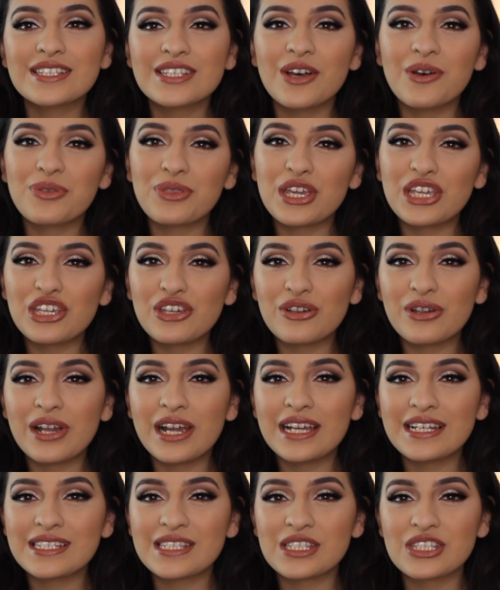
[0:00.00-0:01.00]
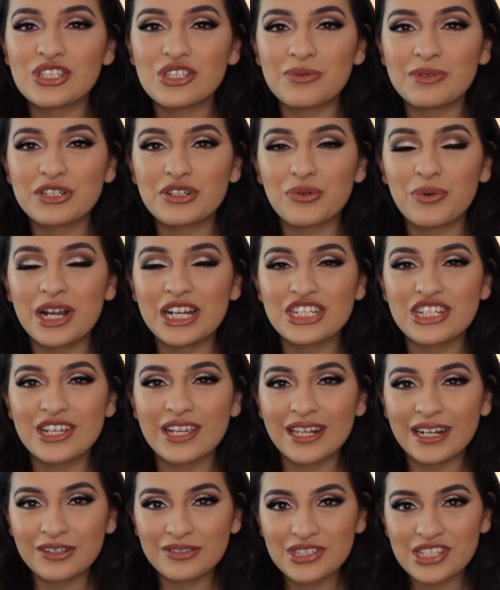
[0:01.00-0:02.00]
So thank you guys so much for
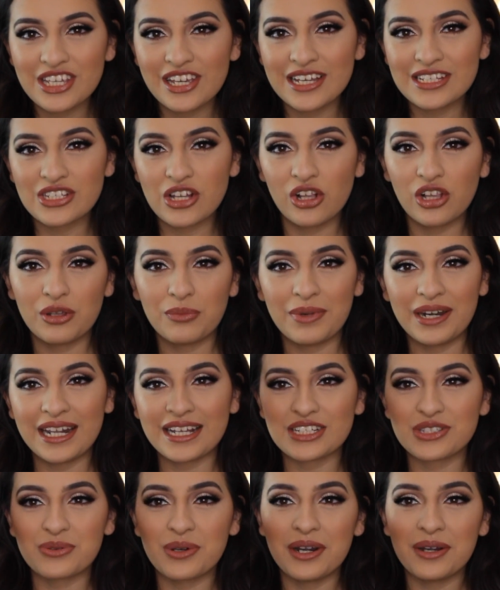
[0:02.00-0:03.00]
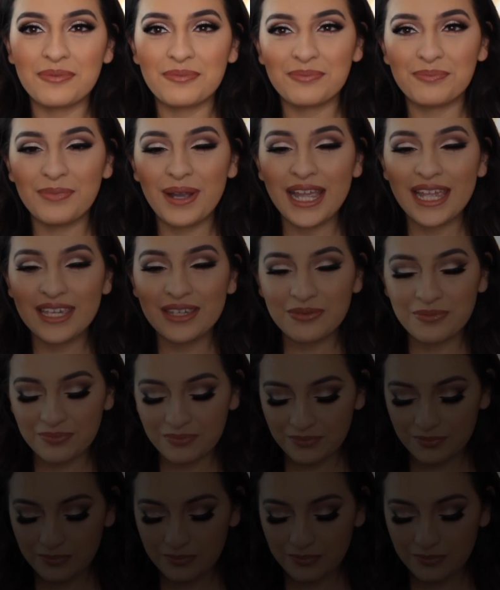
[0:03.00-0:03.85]
watching and I'll see you guys all in my next one. Bye!